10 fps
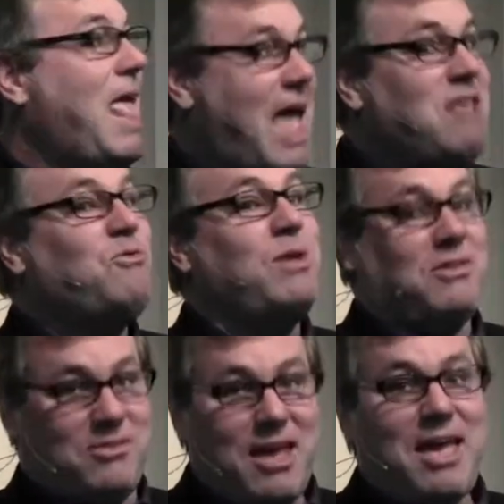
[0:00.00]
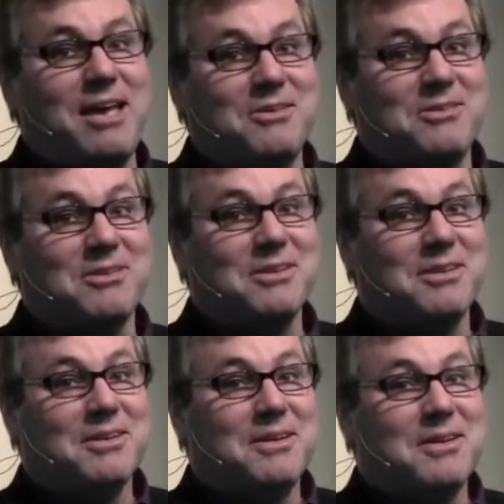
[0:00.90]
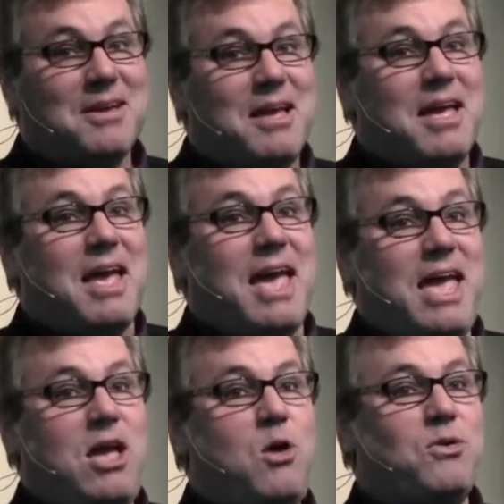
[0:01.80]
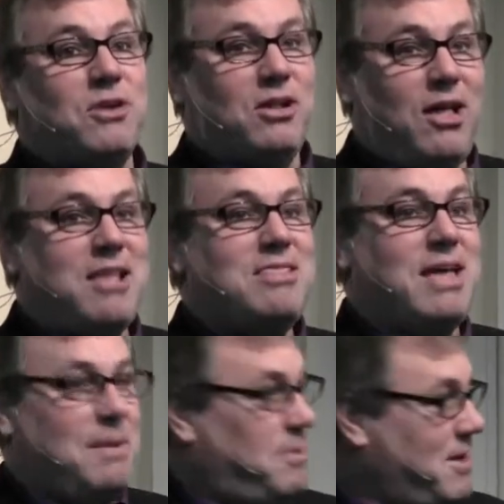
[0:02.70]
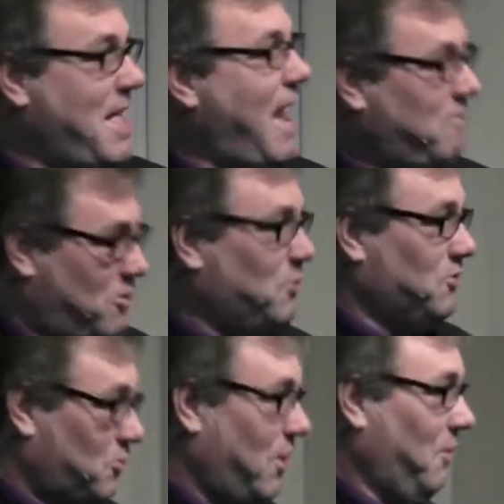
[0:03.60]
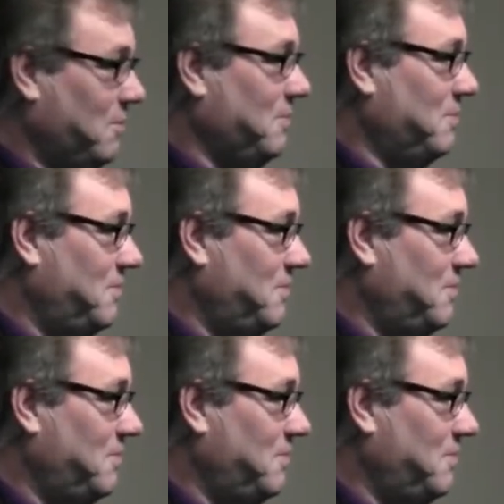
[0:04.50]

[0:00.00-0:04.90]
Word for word: That's what it says. He who is a glutton, let him put a knife to his throat.